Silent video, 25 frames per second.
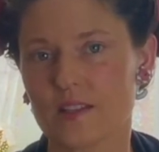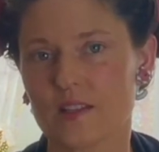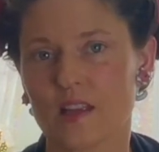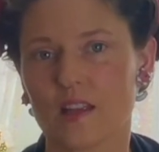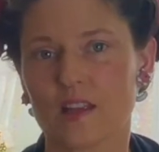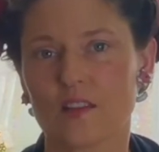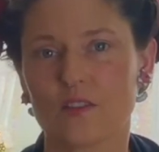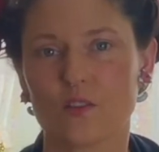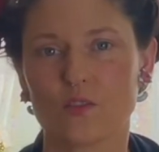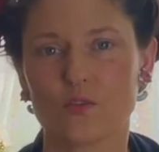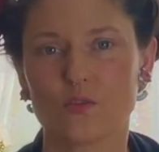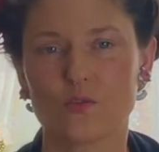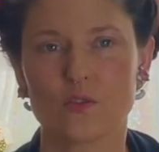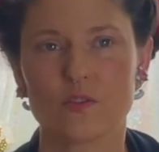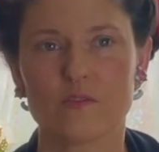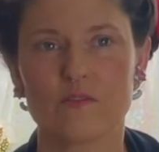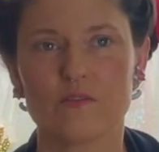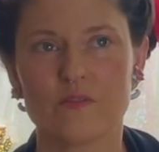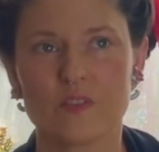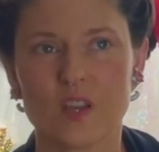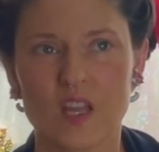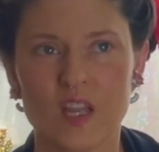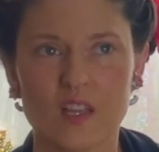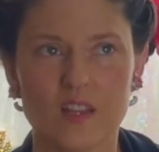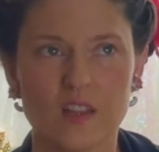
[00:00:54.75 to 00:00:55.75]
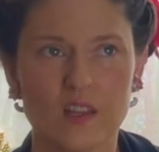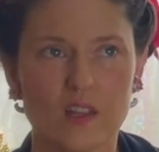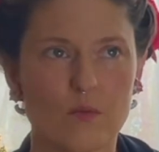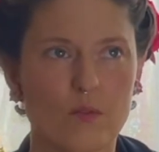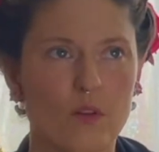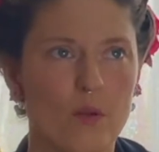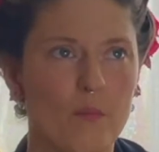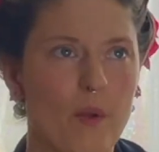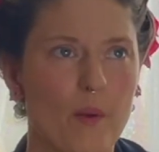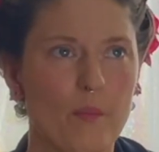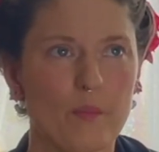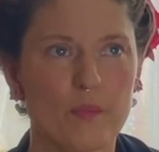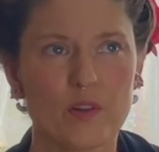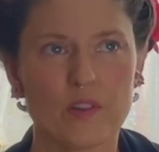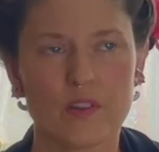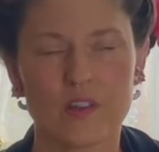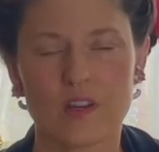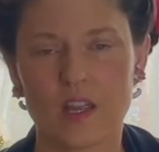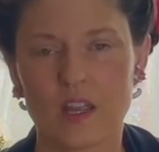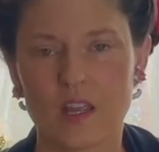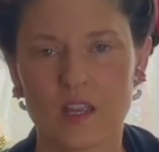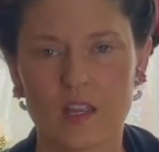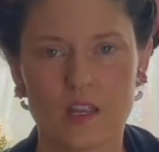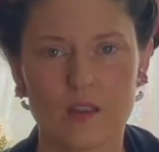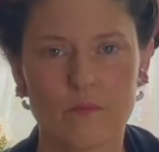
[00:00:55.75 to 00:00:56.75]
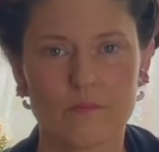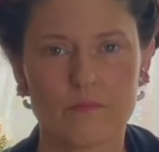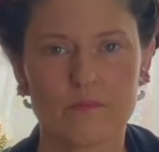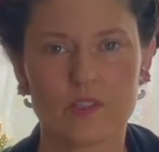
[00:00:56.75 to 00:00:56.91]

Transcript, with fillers: and they'll sort of vaguely remember the name,